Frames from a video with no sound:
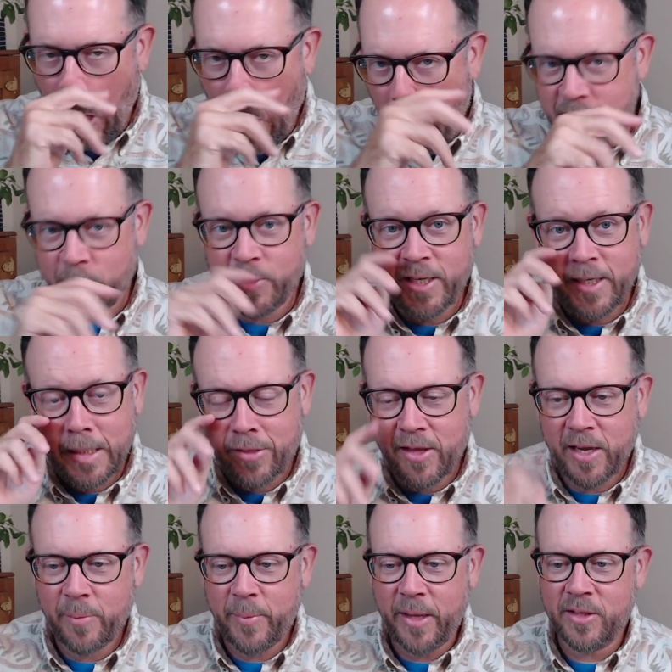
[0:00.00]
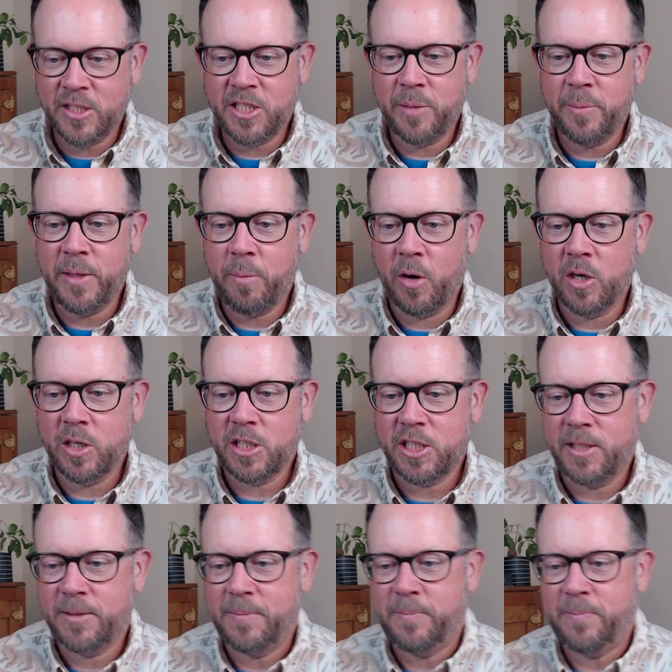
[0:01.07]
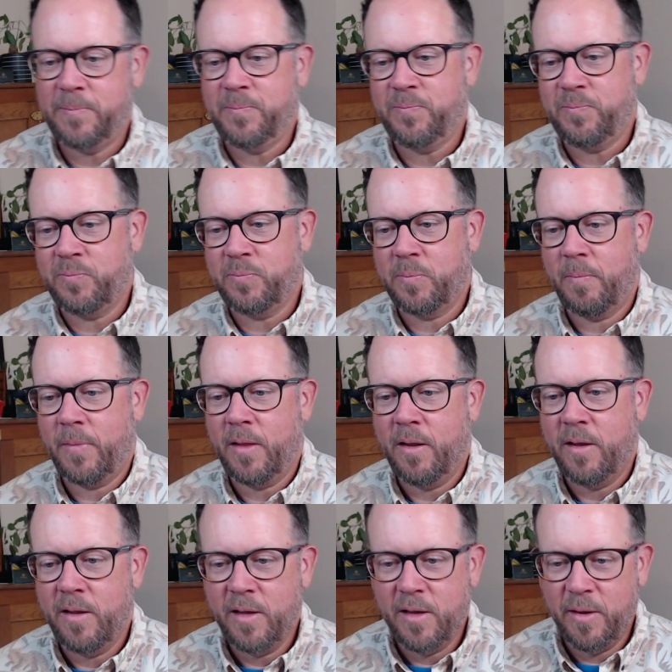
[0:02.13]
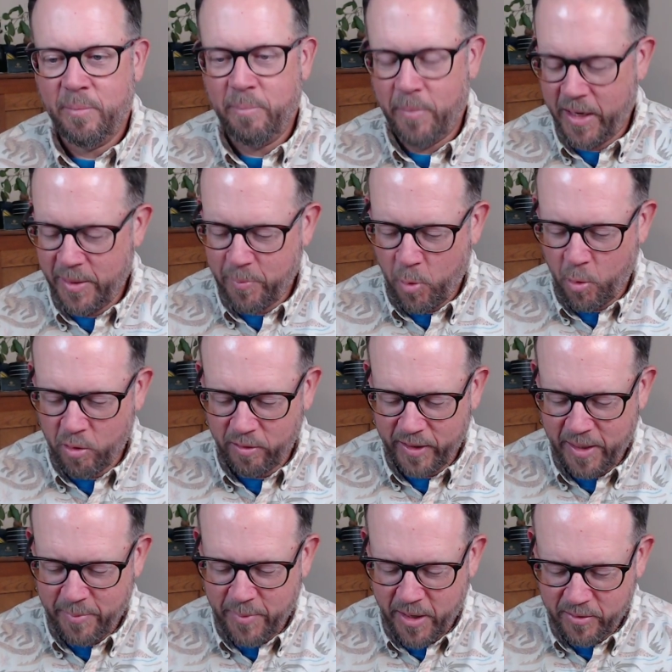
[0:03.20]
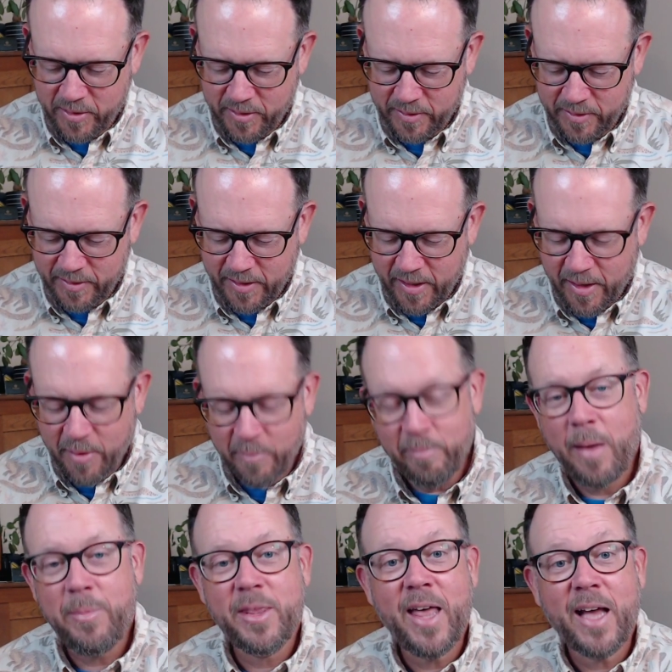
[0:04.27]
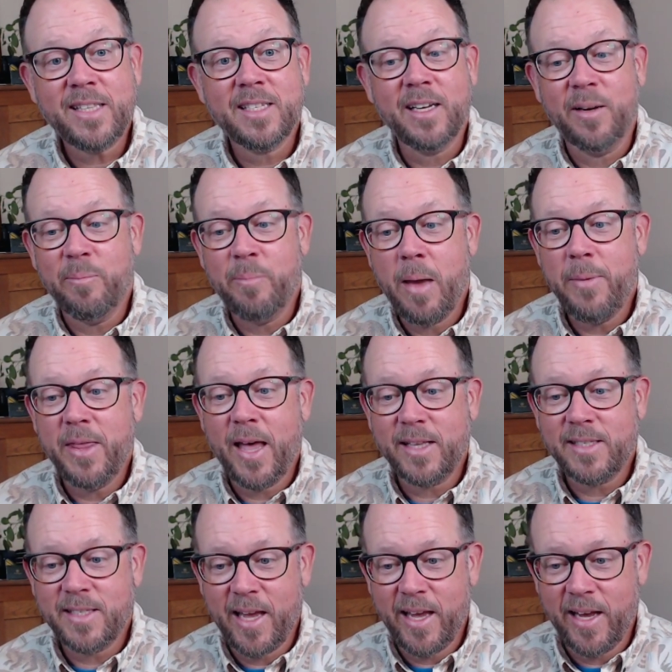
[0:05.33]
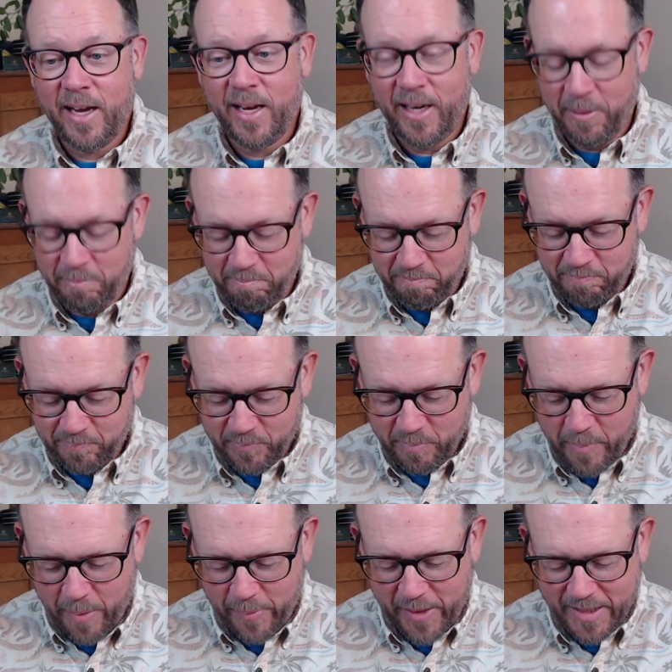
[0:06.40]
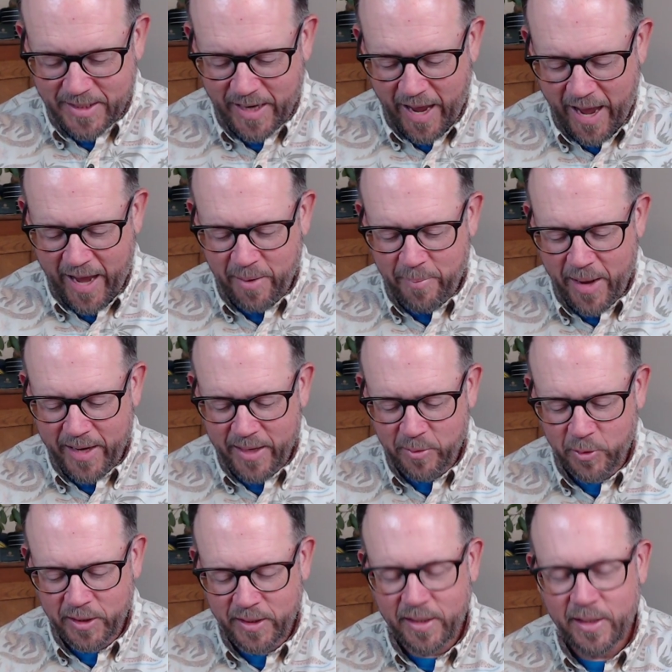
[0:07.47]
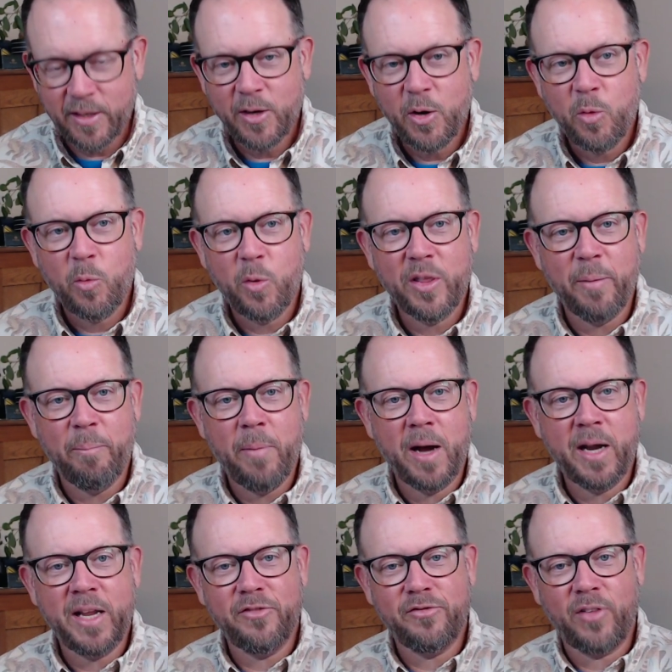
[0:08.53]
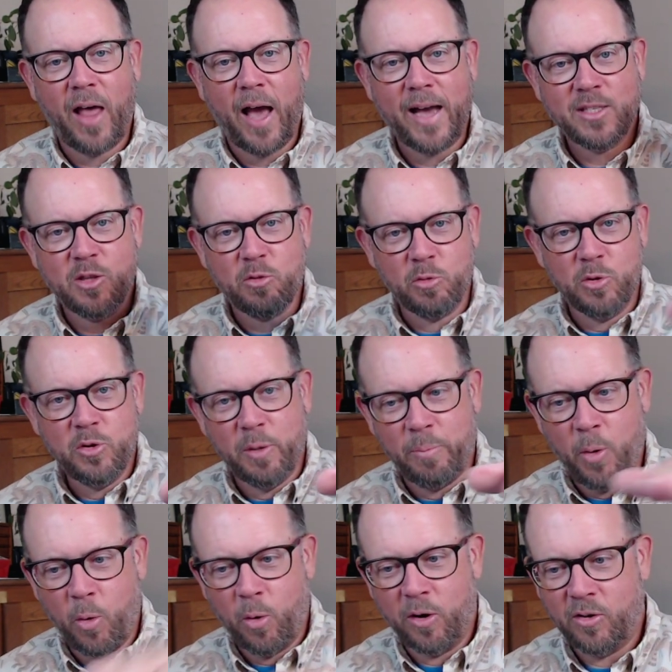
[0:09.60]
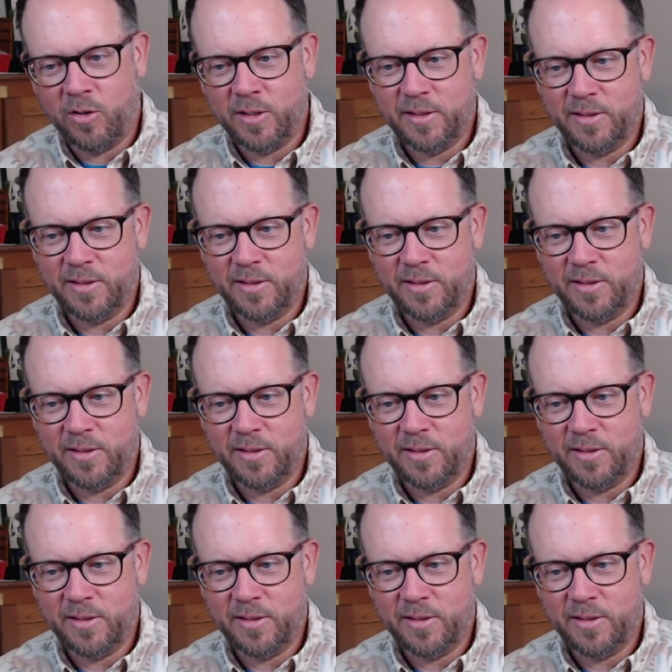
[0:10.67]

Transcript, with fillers: So we need to think about the jimmied March Money portal emote. Maybe that's a maybe that's a um, maybe that's an animated one where the money flies through the portal.